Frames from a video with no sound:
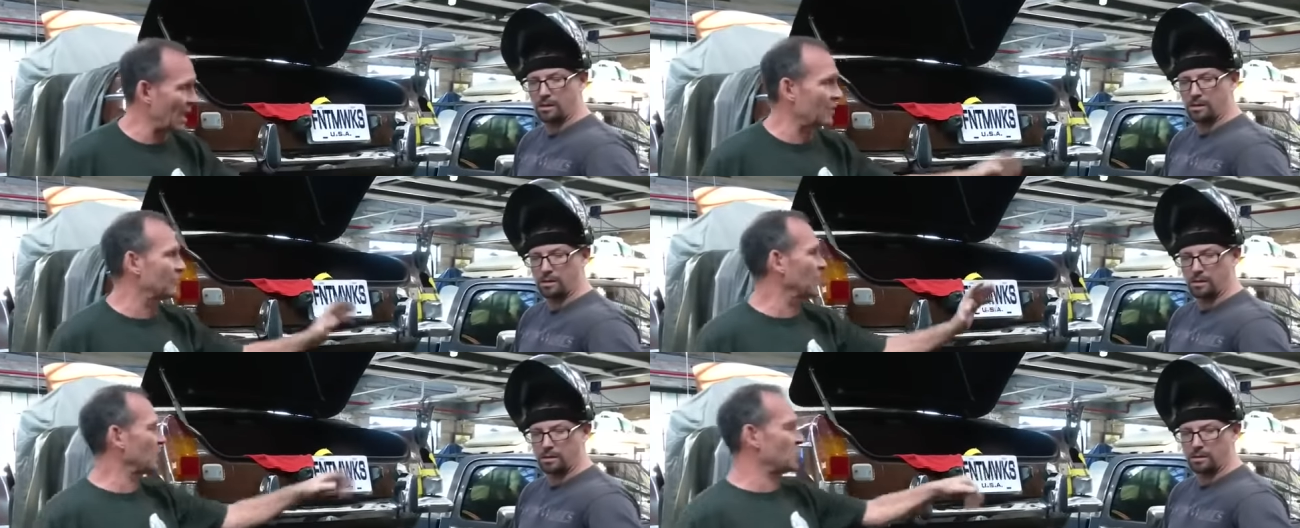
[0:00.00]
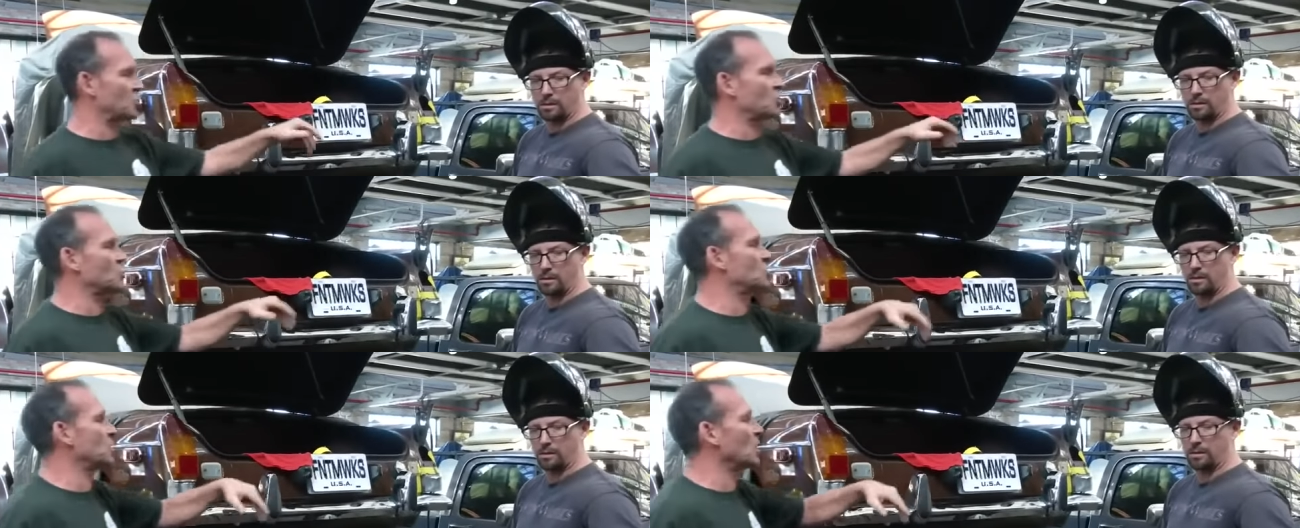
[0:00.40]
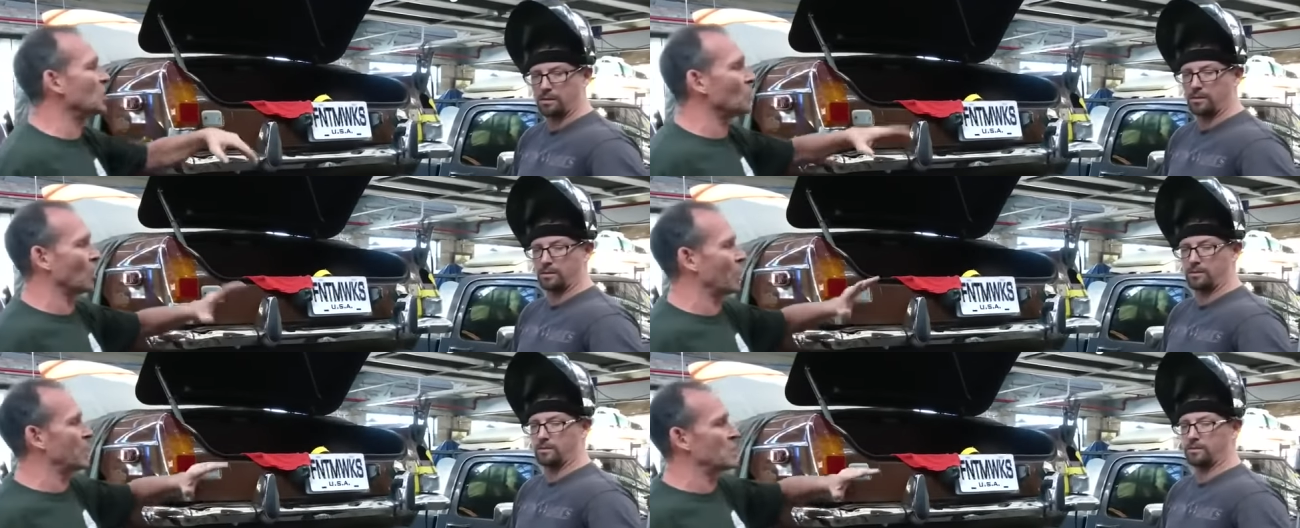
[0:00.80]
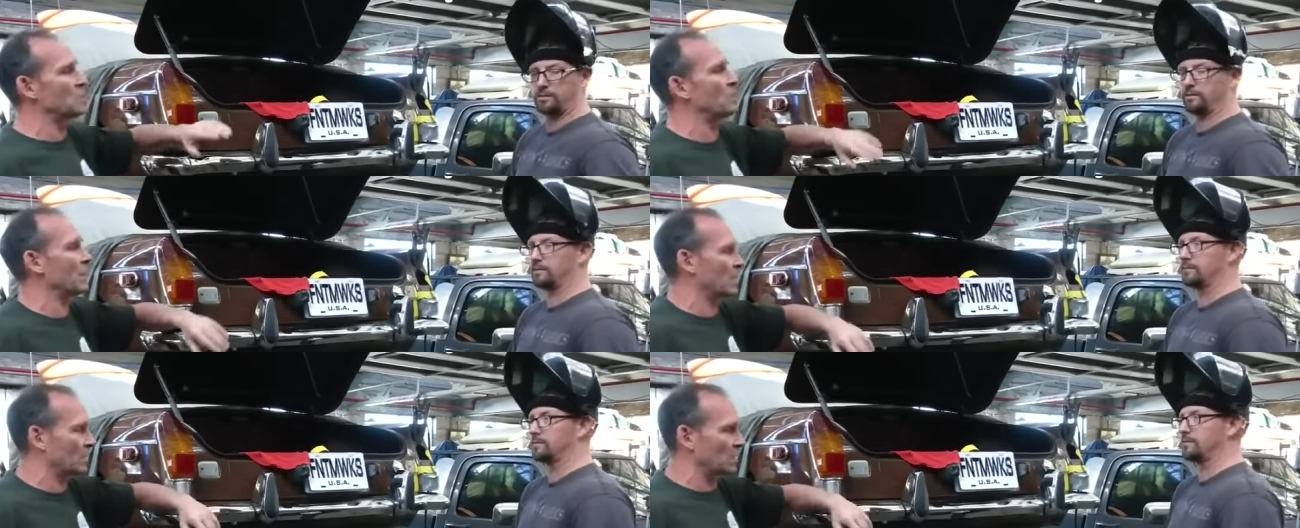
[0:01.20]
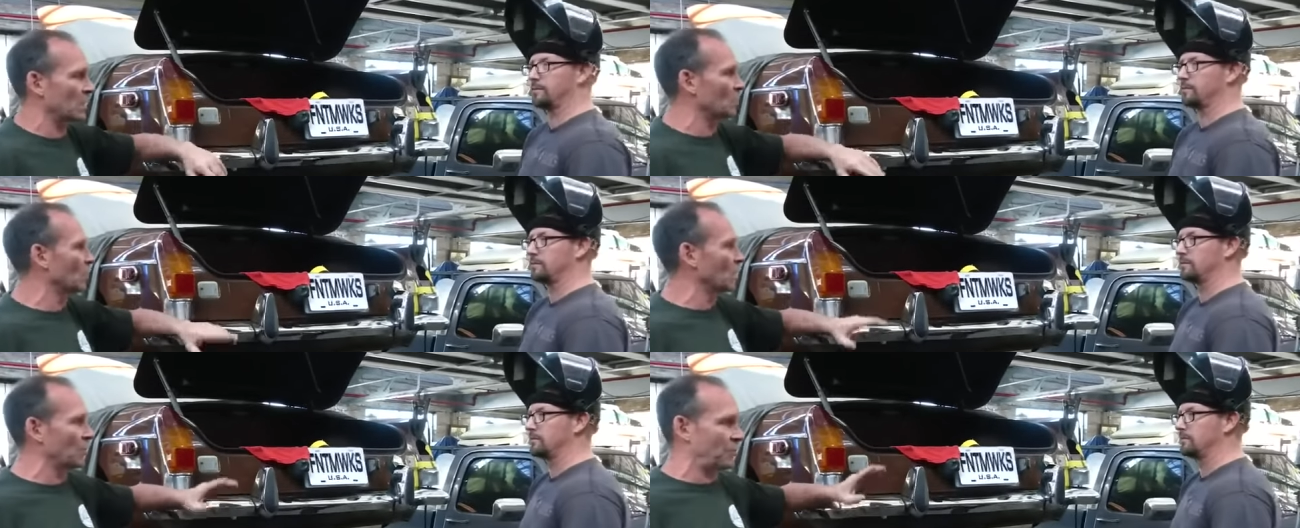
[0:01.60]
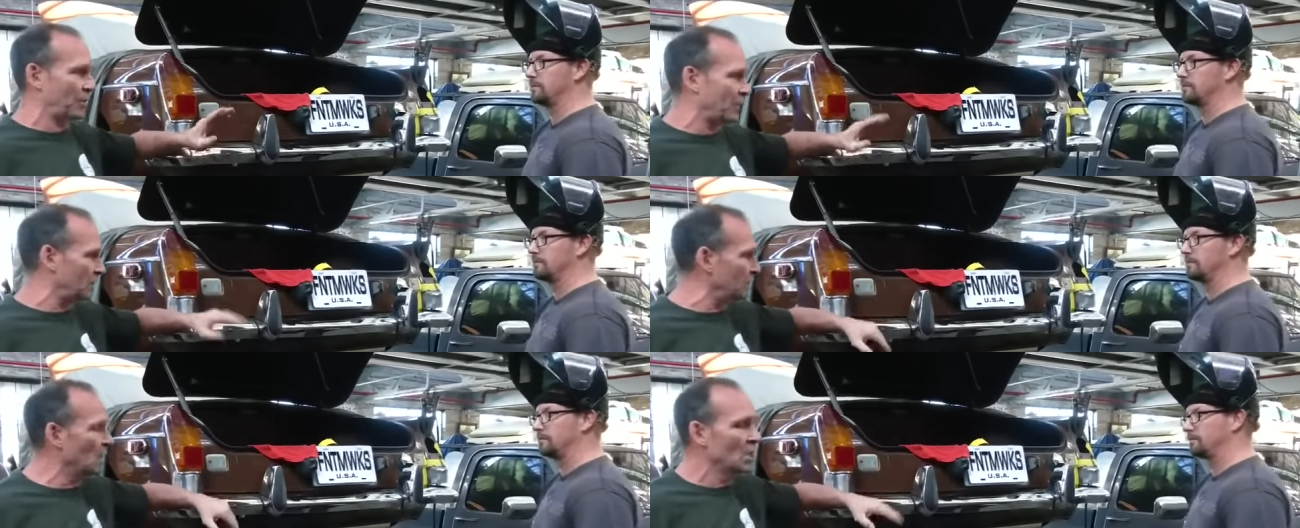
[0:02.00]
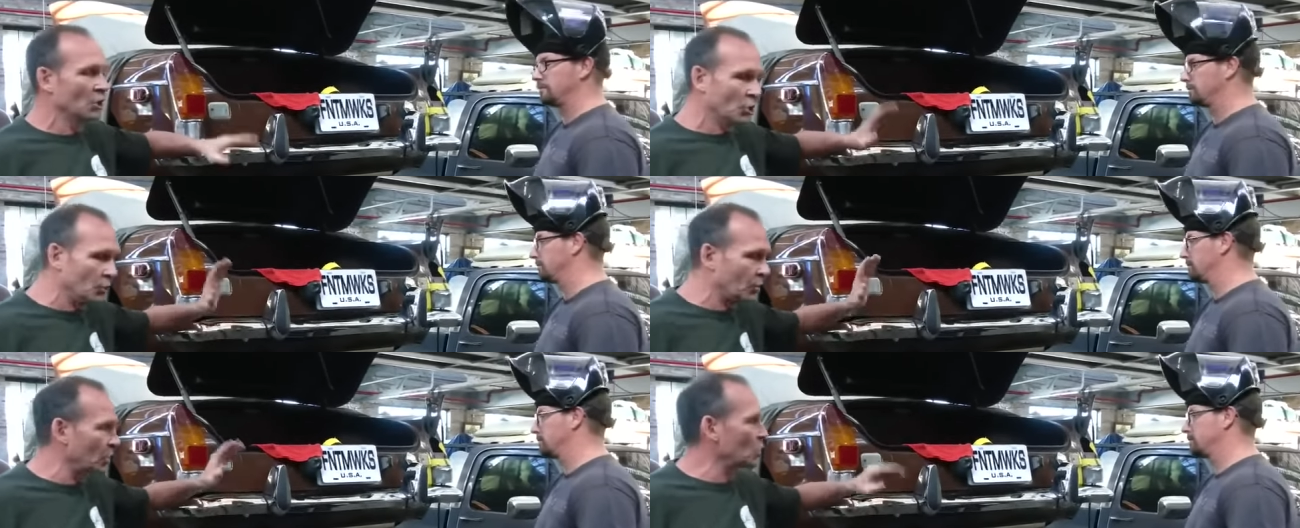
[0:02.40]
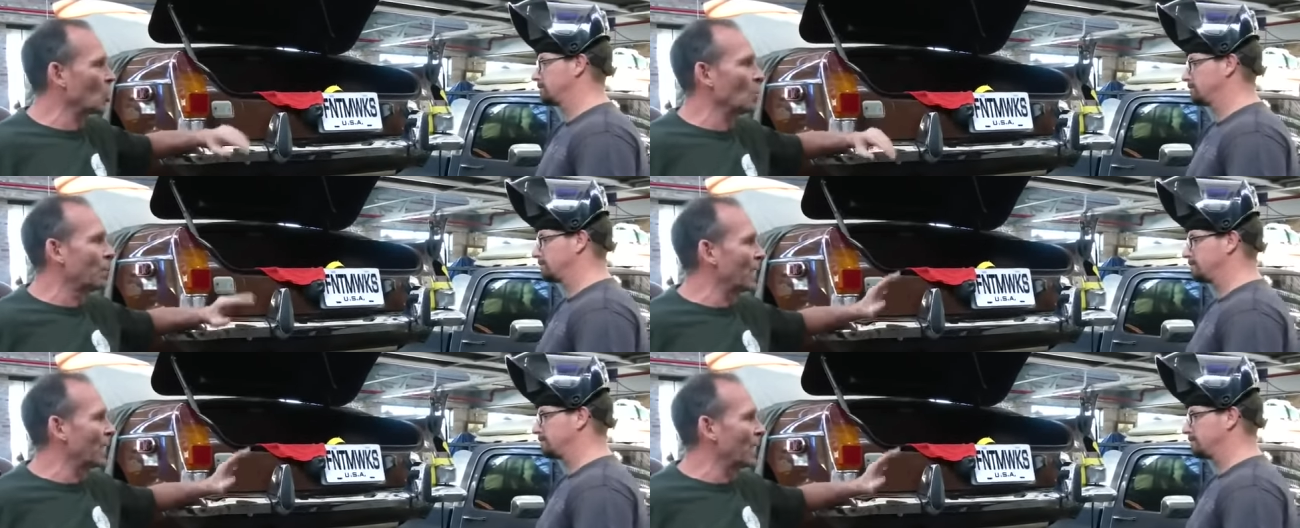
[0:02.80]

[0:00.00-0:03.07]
Speaker 1: Dave, let's just say you were independently wealthy and you could go